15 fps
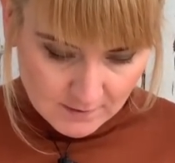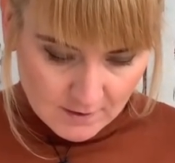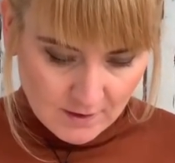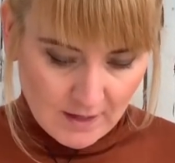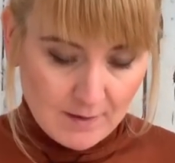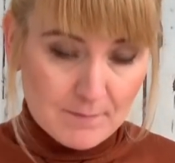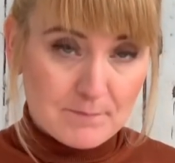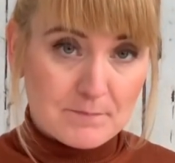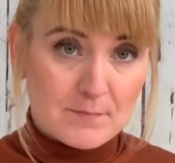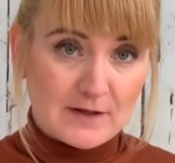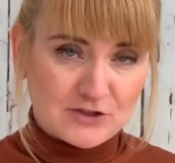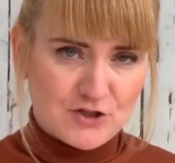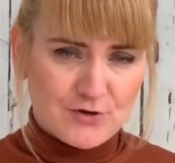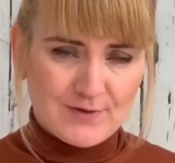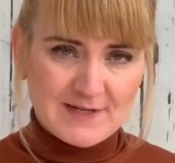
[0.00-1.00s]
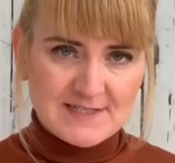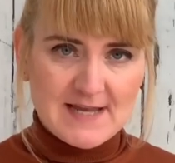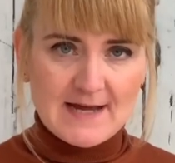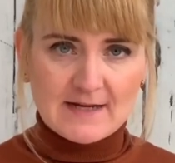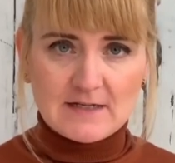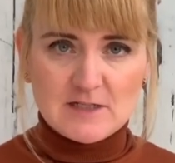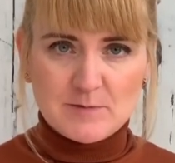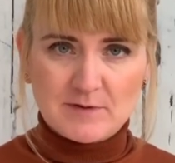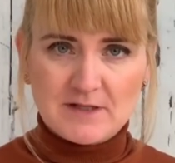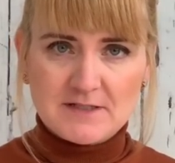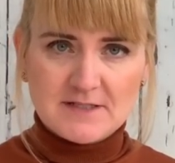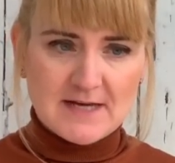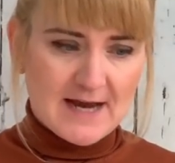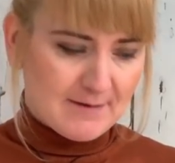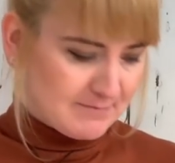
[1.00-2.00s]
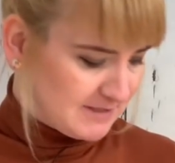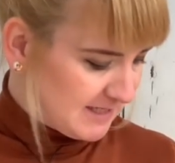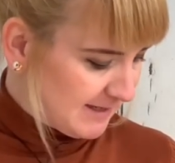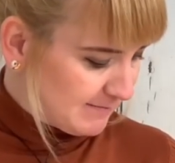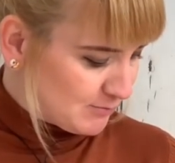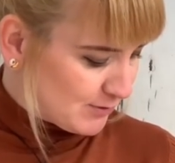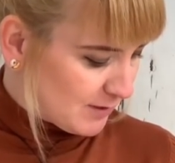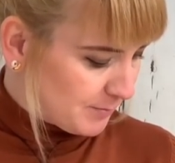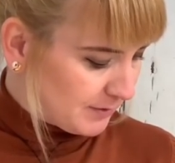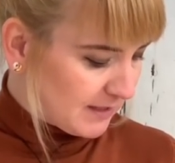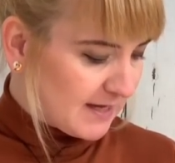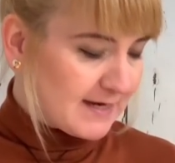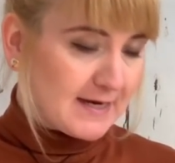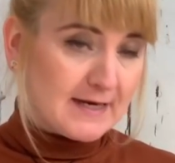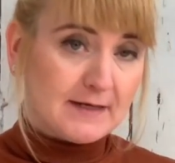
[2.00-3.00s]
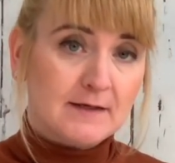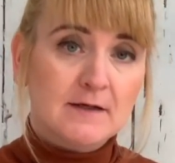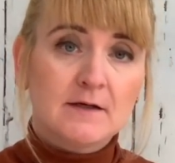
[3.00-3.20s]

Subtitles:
I'll show you in a second, but this time teamed with a plain